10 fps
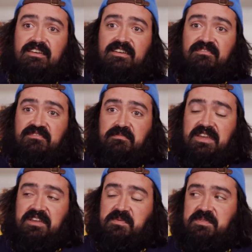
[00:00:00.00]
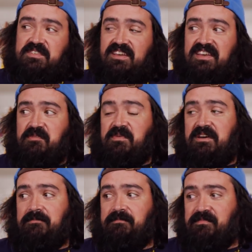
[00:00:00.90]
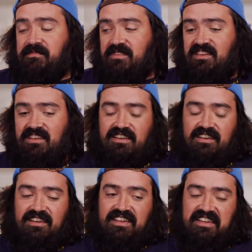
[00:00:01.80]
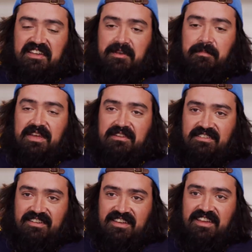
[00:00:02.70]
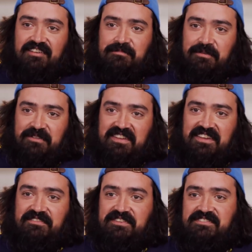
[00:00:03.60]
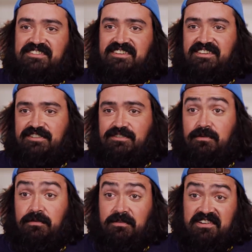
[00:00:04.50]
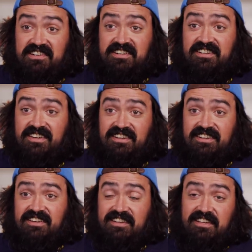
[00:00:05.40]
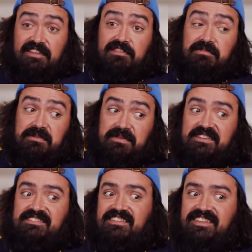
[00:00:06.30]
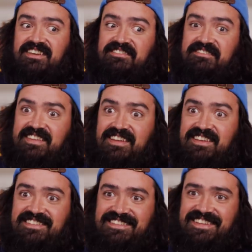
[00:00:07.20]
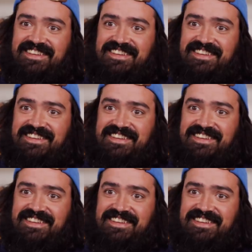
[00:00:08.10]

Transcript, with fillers: And for me, it was like, well, I can get a pound and a half per light of OG Kush, or I can get three pounds a light of this.